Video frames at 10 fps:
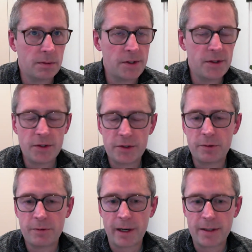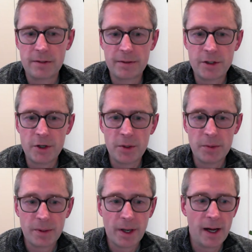this is still relatively new
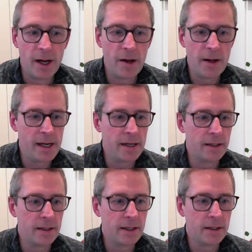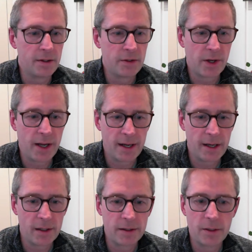in the
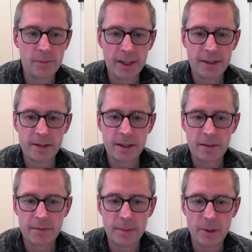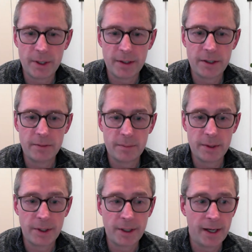scale and complexity of the buildings that we're
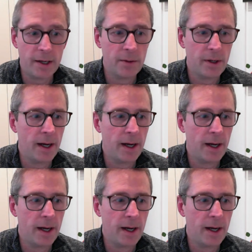building now.